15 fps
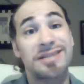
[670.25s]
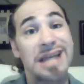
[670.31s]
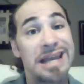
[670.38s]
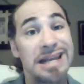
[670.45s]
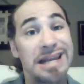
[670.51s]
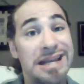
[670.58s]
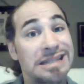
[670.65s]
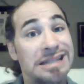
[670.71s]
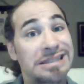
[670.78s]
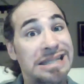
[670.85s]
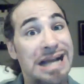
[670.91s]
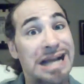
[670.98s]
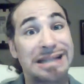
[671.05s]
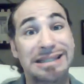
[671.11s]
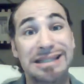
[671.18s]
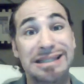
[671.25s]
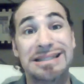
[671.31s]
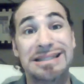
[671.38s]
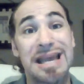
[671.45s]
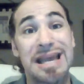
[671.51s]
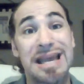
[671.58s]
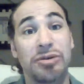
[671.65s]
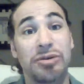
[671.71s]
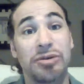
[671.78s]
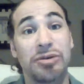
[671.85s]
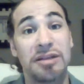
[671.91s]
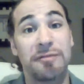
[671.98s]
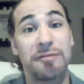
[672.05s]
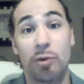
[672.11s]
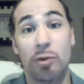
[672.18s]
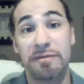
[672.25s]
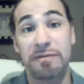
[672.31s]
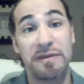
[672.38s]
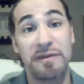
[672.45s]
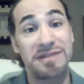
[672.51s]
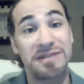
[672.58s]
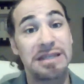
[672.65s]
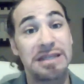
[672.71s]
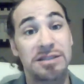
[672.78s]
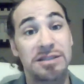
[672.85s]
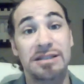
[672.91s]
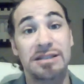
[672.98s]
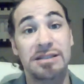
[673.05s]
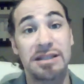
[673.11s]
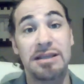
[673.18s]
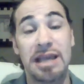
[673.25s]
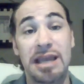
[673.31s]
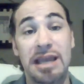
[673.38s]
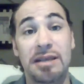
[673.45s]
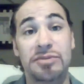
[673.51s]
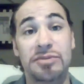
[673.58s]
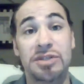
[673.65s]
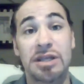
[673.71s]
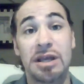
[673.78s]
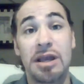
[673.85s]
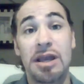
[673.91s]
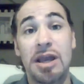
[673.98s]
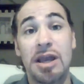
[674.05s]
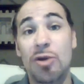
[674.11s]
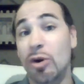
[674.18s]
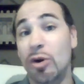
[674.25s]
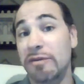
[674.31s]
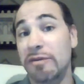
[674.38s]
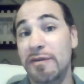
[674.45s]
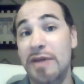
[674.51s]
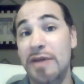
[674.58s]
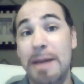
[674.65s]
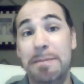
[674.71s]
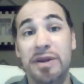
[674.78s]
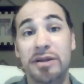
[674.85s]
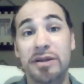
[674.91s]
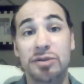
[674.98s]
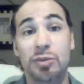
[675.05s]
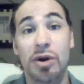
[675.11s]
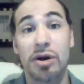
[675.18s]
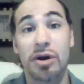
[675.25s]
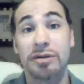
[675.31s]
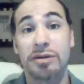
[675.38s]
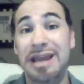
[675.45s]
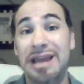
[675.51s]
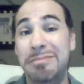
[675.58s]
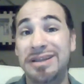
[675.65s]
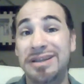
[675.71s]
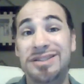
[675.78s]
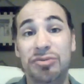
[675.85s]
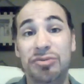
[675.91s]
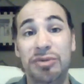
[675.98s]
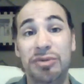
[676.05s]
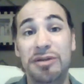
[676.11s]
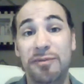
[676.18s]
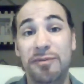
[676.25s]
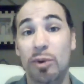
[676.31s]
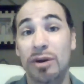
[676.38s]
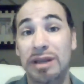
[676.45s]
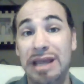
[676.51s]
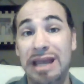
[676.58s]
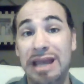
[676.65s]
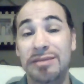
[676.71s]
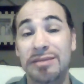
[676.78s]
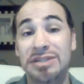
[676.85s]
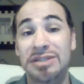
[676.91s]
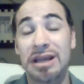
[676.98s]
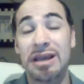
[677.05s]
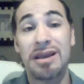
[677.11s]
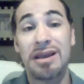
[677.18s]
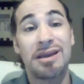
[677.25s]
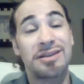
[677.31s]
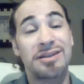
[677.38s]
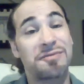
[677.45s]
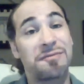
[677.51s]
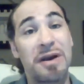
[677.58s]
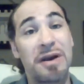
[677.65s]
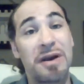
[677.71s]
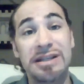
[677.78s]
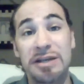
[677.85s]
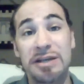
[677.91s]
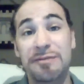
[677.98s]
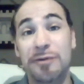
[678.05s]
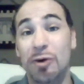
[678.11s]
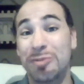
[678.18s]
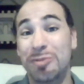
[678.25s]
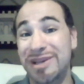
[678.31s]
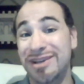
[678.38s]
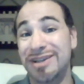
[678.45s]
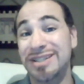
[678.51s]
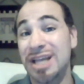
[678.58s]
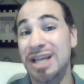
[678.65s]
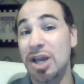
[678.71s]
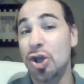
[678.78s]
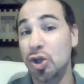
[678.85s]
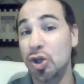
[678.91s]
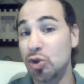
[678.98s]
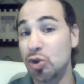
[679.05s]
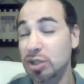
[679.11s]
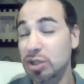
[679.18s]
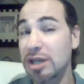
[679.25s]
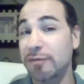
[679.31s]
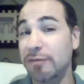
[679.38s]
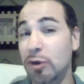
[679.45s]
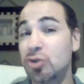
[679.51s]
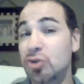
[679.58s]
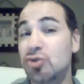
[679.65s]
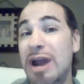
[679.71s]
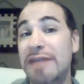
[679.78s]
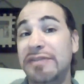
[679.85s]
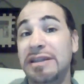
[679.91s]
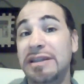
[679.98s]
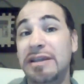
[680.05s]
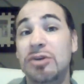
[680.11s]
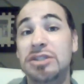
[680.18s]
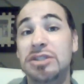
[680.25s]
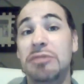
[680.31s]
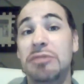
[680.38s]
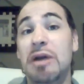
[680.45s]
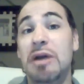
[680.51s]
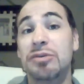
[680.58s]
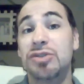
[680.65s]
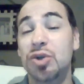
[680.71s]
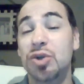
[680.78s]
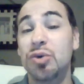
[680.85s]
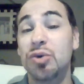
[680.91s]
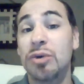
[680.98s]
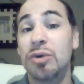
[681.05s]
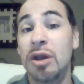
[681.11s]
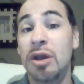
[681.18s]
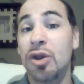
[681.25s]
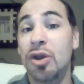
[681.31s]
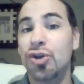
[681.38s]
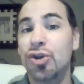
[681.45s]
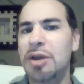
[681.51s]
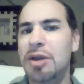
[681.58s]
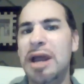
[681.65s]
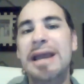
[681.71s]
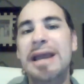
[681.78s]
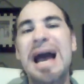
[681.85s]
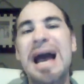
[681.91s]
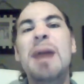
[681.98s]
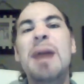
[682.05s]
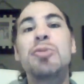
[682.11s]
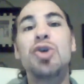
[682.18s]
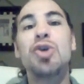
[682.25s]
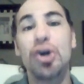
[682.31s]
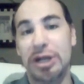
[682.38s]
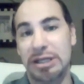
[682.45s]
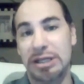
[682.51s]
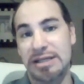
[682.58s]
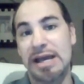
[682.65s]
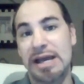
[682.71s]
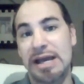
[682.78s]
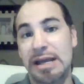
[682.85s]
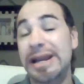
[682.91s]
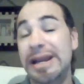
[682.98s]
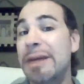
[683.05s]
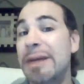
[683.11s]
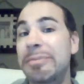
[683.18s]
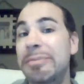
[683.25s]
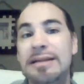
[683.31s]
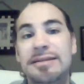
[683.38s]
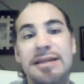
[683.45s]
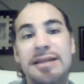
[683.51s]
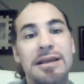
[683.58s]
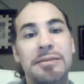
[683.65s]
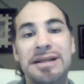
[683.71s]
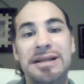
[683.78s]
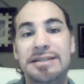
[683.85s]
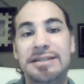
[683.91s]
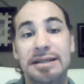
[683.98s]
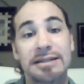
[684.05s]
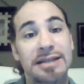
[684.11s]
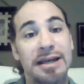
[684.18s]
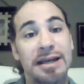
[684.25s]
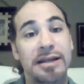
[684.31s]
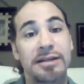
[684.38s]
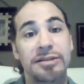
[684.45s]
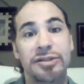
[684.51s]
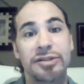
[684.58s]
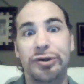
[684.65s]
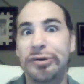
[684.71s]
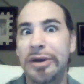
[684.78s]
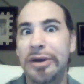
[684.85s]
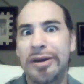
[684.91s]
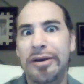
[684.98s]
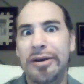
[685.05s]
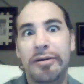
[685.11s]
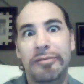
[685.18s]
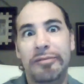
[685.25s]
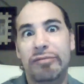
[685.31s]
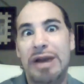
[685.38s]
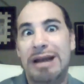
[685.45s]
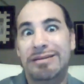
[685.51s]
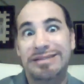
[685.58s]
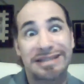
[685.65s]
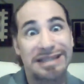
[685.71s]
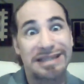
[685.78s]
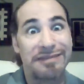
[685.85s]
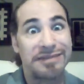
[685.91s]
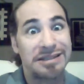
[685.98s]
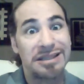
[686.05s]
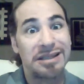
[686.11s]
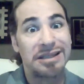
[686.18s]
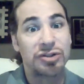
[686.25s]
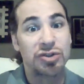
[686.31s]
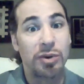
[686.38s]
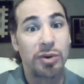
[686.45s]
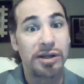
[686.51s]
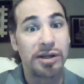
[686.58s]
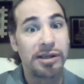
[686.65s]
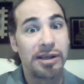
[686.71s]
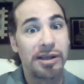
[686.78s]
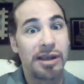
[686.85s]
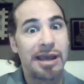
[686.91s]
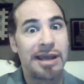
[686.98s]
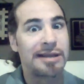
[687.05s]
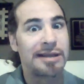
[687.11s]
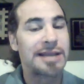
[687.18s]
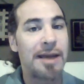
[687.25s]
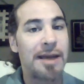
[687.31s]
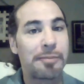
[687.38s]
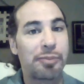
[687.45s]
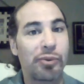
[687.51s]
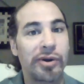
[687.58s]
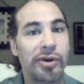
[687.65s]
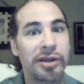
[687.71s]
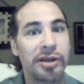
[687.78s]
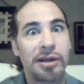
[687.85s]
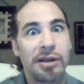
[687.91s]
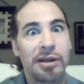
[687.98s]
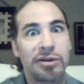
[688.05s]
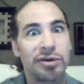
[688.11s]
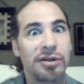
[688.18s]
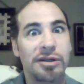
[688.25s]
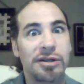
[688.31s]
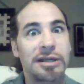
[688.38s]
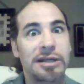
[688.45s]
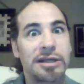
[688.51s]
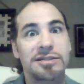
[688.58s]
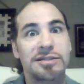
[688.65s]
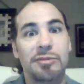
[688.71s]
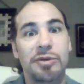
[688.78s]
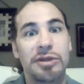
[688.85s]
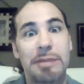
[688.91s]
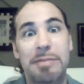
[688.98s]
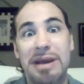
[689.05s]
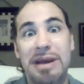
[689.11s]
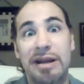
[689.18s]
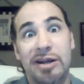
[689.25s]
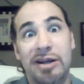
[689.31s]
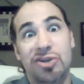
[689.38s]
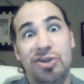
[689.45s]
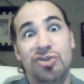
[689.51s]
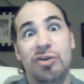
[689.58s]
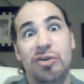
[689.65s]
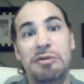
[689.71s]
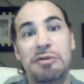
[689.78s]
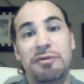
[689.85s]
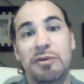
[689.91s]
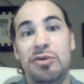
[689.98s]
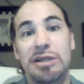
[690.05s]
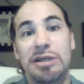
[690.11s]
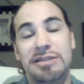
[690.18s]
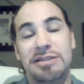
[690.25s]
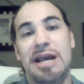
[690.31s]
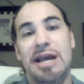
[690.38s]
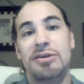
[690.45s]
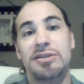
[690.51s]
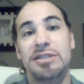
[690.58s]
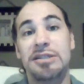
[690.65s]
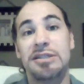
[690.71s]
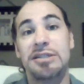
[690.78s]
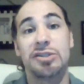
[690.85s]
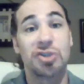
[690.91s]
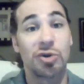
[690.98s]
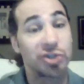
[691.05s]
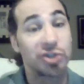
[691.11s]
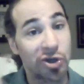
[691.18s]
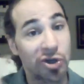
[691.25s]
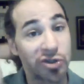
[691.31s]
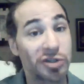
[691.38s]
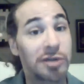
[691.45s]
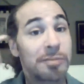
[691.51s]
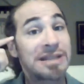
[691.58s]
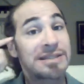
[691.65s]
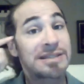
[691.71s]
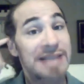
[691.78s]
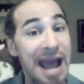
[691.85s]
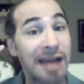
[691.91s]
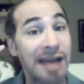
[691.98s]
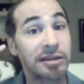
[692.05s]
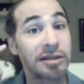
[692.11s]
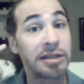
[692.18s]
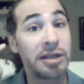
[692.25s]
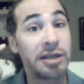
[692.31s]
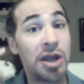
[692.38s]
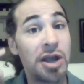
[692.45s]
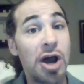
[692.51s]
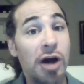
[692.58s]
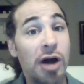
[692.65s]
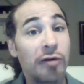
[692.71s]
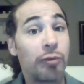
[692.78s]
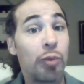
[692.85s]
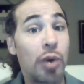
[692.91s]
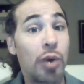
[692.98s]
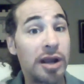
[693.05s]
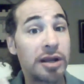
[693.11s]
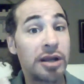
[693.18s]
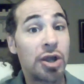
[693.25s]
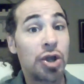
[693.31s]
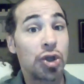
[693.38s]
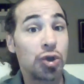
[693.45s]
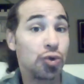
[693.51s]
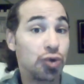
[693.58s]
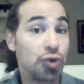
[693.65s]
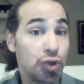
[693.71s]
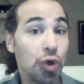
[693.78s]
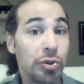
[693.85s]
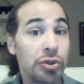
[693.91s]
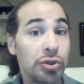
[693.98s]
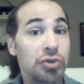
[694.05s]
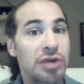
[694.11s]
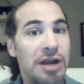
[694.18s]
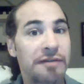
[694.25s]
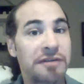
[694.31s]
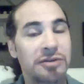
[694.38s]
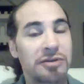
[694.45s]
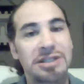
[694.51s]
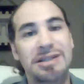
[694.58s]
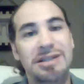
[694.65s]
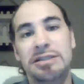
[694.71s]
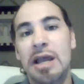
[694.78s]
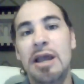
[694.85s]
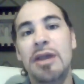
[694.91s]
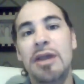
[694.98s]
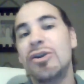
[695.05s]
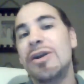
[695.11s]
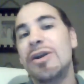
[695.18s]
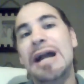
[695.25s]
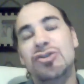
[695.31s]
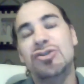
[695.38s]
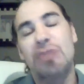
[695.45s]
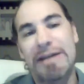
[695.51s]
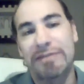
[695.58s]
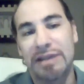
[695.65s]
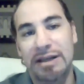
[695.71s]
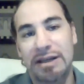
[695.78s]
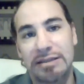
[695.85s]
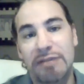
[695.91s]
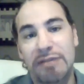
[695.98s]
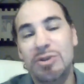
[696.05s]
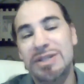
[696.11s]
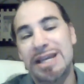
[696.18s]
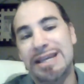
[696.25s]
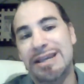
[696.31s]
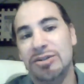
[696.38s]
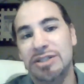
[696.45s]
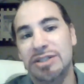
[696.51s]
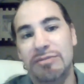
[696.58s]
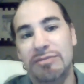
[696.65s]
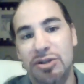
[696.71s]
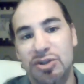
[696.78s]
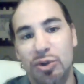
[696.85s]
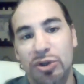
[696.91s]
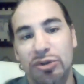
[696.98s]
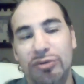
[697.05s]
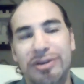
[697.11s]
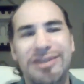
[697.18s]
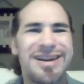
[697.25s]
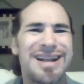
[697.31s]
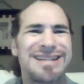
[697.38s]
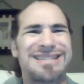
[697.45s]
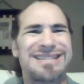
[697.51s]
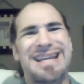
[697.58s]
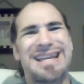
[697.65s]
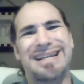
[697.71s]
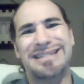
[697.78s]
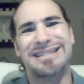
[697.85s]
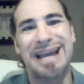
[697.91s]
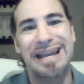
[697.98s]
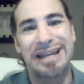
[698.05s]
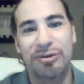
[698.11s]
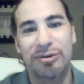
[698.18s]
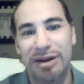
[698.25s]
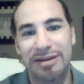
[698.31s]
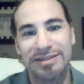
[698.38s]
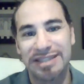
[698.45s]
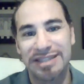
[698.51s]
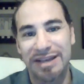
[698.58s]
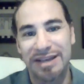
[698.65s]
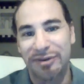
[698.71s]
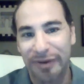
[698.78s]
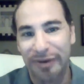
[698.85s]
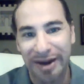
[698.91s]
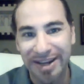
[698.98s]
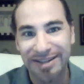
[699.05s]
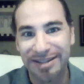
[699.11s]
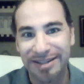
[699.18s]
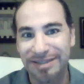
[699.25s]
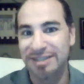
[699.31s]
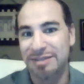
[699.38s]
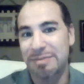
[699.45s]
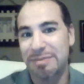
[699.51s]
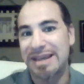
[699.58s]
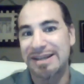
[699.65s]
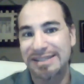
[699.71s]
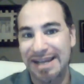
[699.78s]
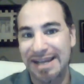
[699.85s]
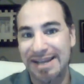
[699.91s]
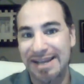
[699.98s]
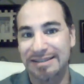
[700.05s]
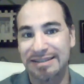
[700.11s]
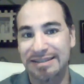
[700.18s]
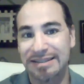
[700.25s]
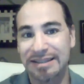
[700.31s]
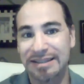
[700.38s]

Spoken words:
tight end has got to stay healthy for 15, 16 games in order for that pick to work. They miss 3 to 4 games. It's very difficult because usually if you're drafting Kelsey in round 2, you're like, I'm good at tight end. I'm not taking my second tight end until round 17 to 20. And at that point, you're looking at someone that might not contribute for you the entire season. So it's also the mentality of what you do when you draft Kelsey, because you're not drafting if you take Kelsey in round 2 or 3, you're not taking a tight end in round 7 or 8. It doesn't make any sense.